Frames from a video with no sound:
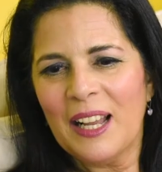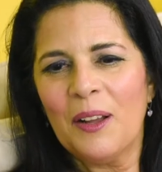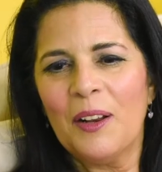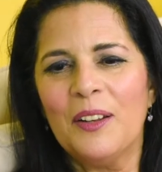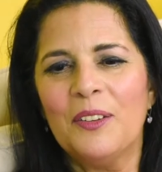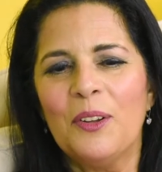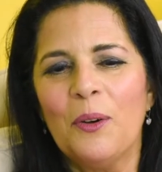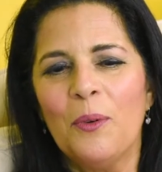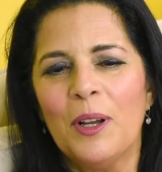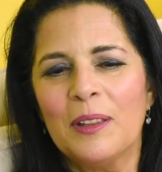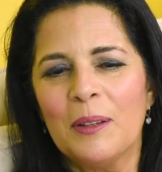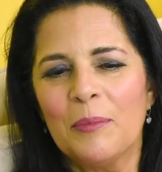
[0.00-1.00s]
I don't
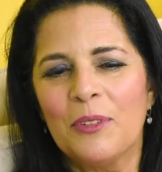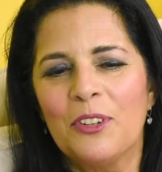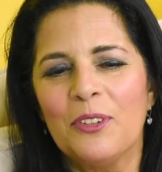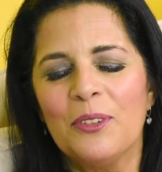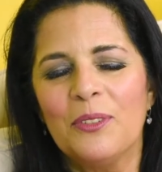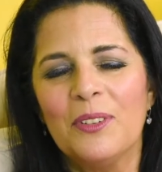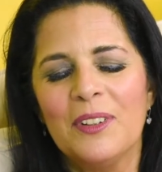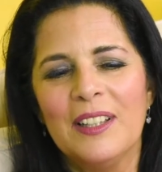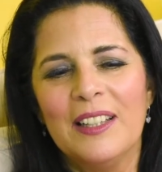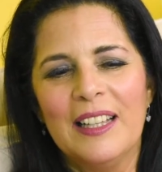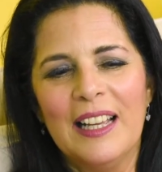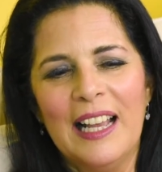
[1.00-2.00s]
want them to
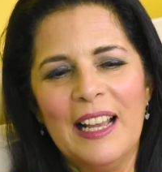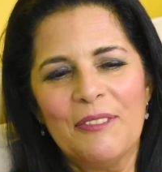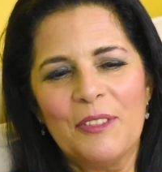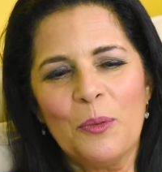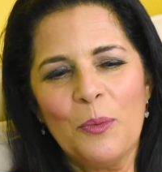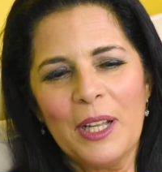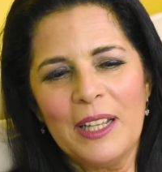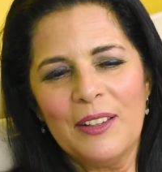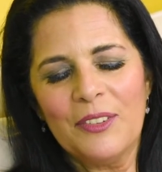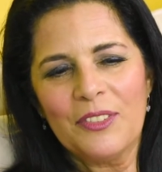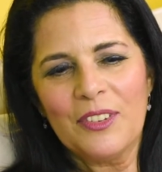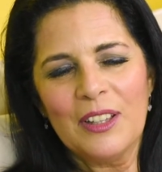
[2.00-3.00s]
have to
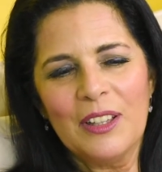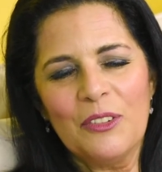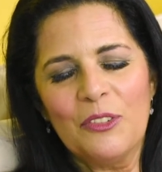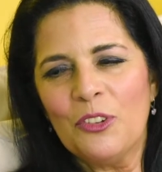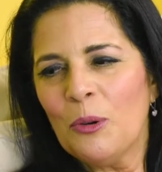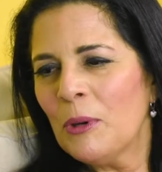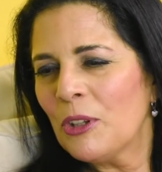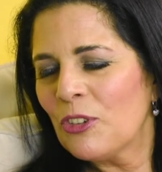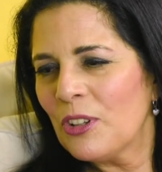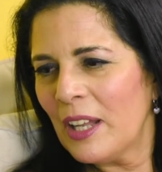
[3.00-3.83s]
waste so much